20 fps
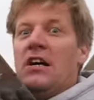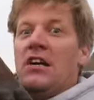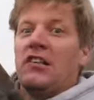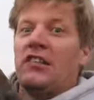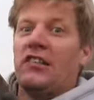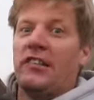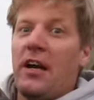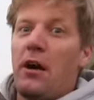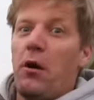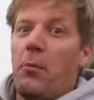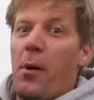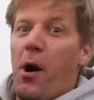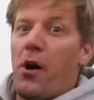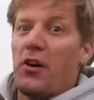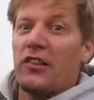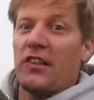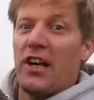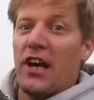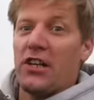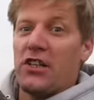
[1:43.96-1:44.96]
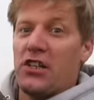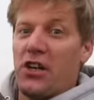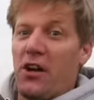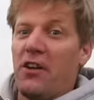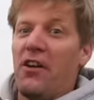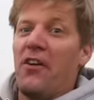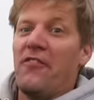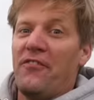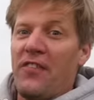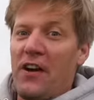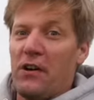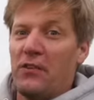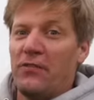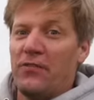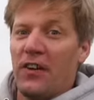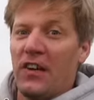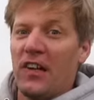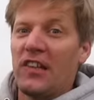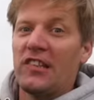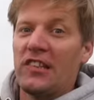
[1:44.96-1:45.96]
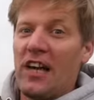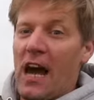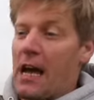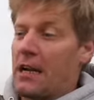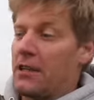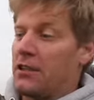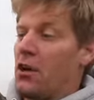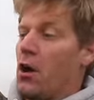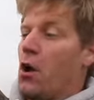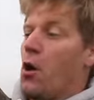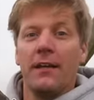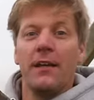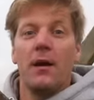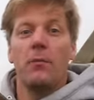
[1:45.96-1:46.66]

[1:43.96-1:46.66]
steel box section filled full of sand. And